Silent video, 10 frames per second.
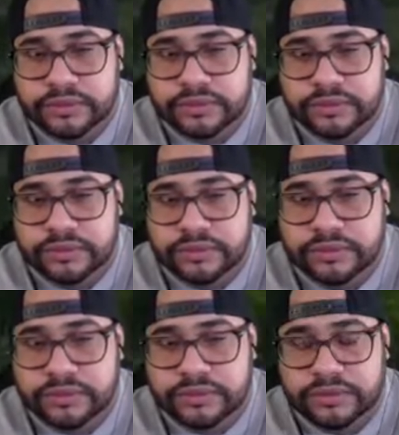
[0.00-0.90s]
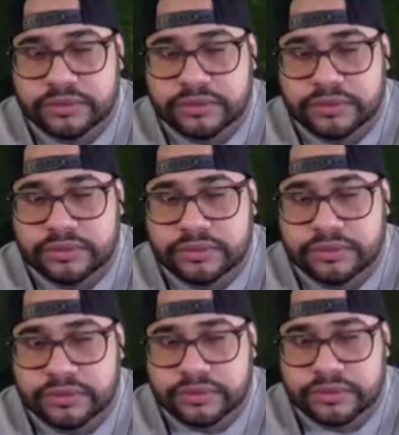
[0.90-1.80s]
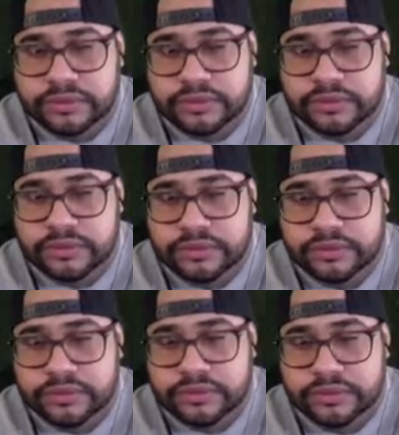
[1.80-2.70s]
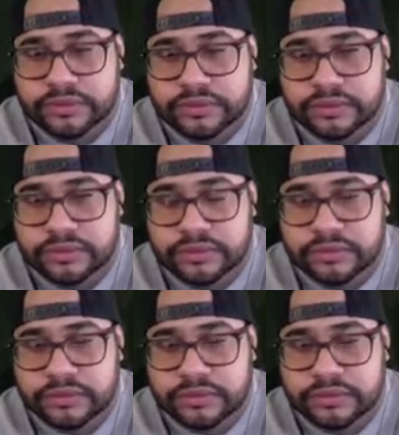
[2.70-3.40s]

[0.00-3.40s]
Nothing is said.